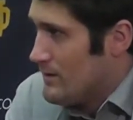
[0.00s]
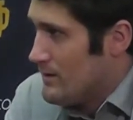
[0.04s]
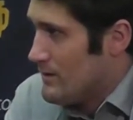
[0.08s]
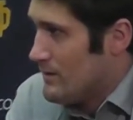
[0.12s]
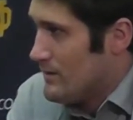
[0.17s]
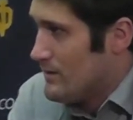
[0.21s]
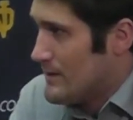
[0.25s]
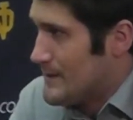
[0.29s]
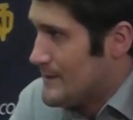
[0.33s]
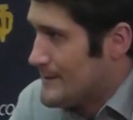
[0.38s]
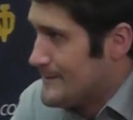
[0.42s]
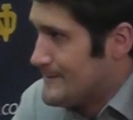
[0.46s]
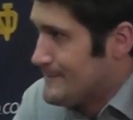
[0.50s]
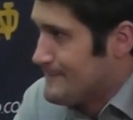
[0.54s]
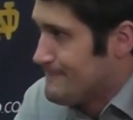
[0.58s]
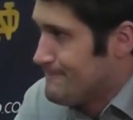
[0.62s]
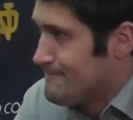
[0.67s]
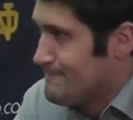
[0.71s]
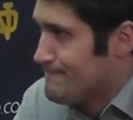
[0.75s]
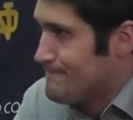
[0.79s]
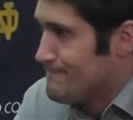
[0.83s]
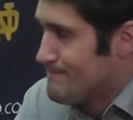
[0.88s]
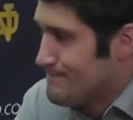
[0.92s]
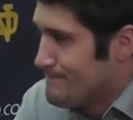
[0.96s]
scheme
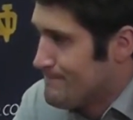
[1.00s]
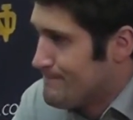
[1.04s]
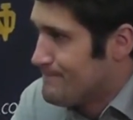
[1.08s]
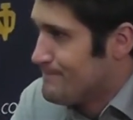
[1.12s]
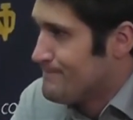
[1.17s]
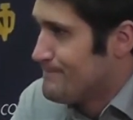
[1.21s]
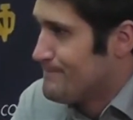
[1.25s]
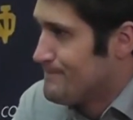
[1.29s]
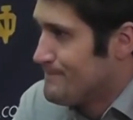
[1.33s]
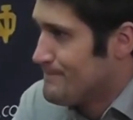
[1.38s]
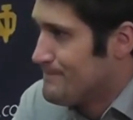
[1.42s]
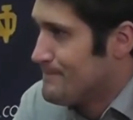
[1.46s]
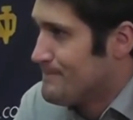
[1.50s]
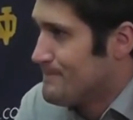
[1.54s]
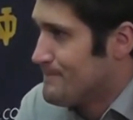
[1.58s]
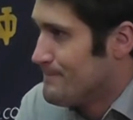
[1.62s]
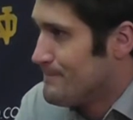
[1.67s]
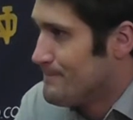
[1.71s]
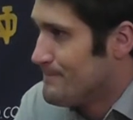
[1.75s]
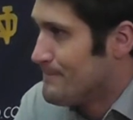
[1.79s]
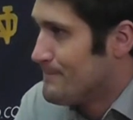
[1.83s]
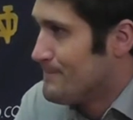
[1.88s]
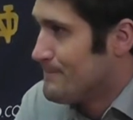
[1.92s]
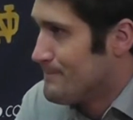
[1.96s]
and, and what it allows
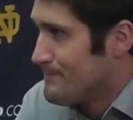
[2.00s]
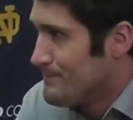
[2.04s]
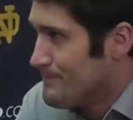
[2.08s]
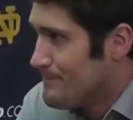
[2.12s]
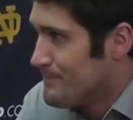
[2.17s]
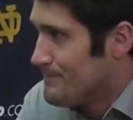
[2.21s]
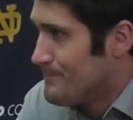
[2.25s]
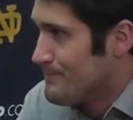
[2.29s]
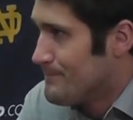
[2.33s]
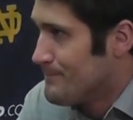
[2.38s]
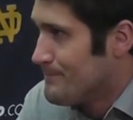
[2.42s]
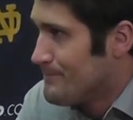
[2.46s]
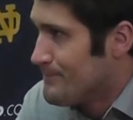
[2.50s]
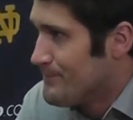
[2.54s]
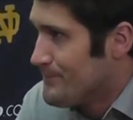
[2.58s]
you to do.